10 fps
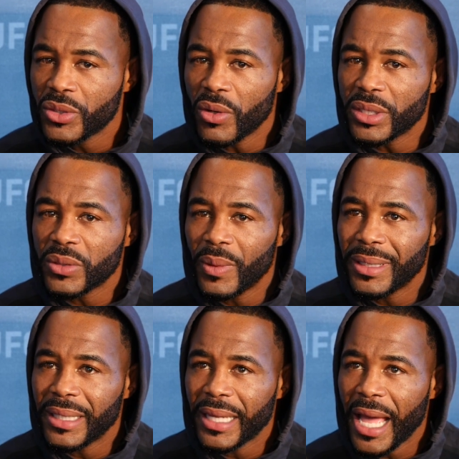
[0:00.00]

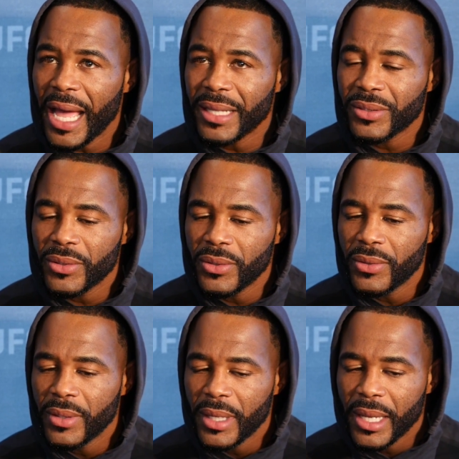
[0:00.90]
one of the guys
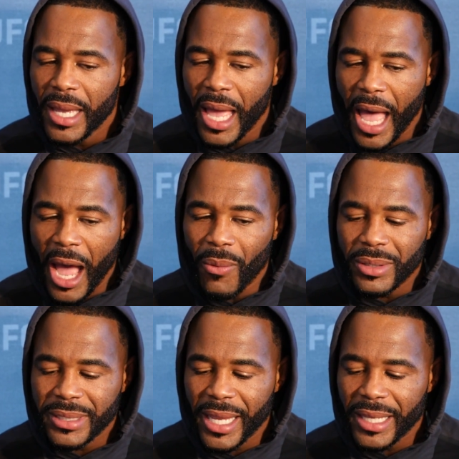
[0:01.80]
who I
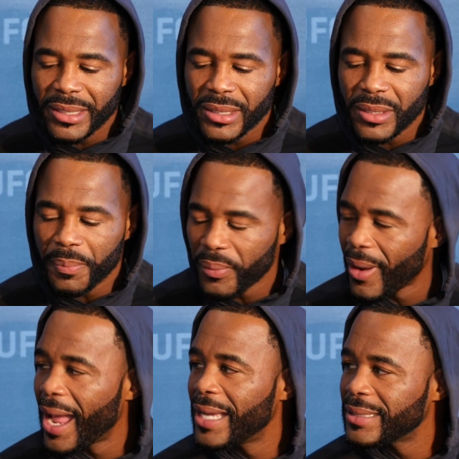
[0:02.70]
would say is
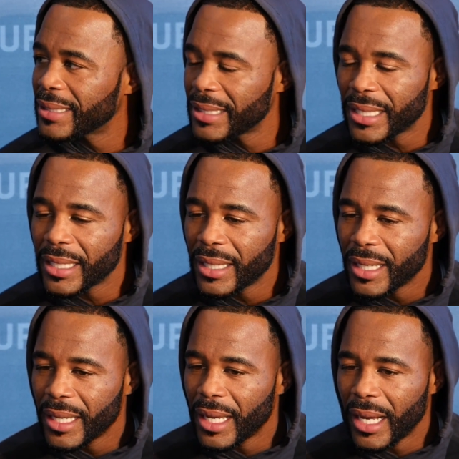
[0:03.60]
surprisingly
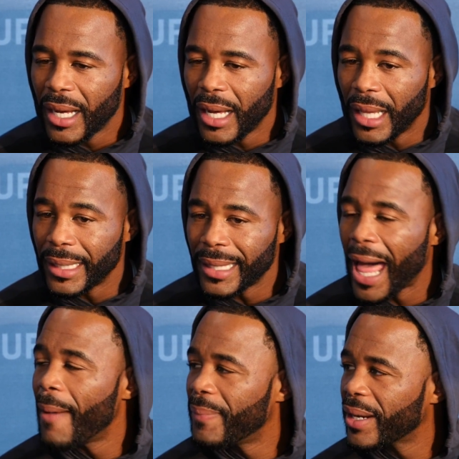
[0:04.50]
a
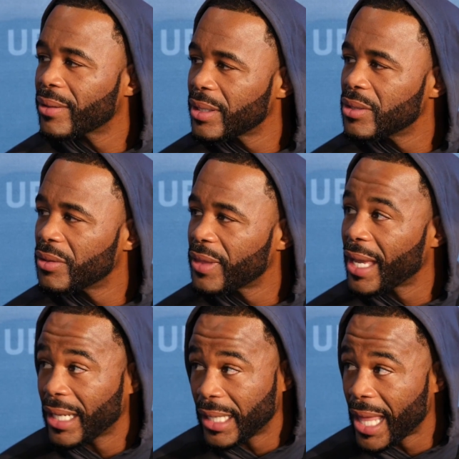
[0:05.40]
lot bigger than you
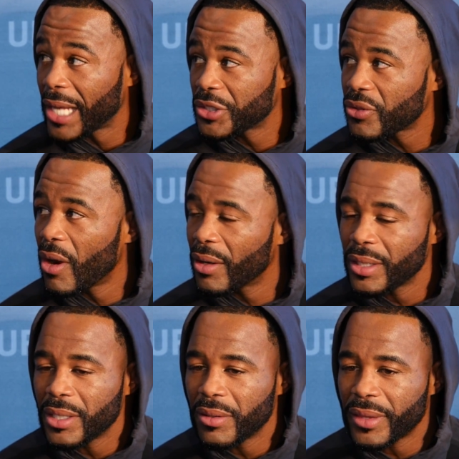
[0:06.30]
think and a lot stronger
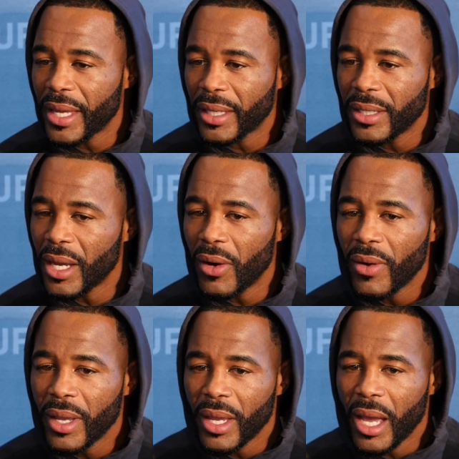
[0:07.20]
than you think. You know,
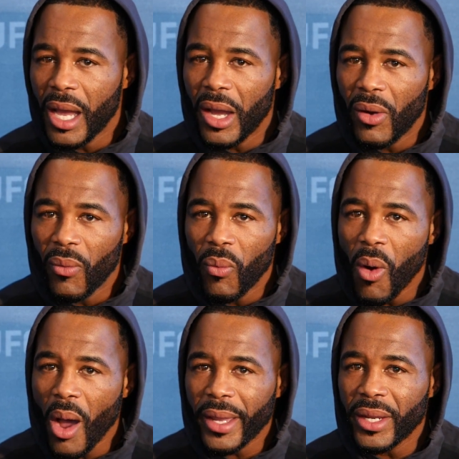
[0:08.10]

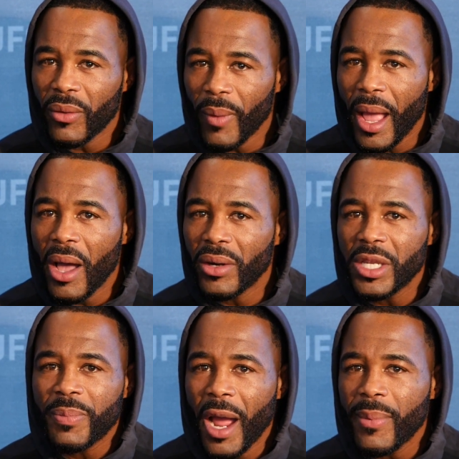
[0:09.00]
walking around,
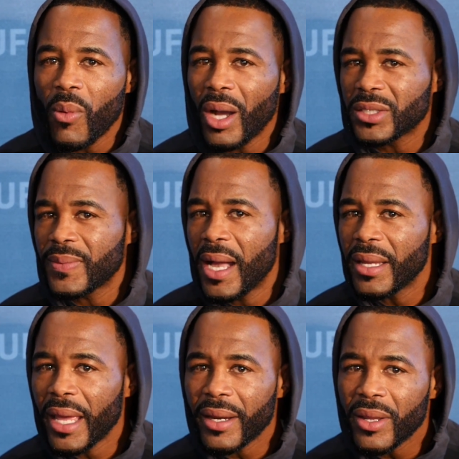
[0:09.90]
he probably walks
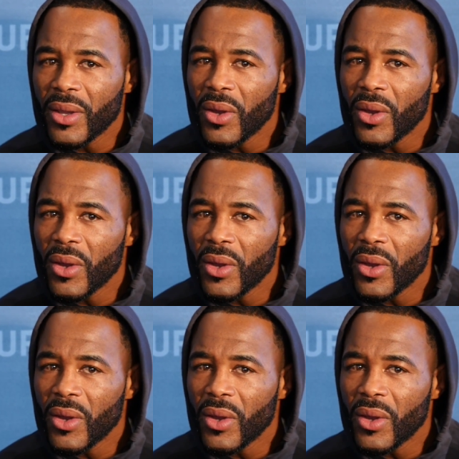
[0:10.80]
around at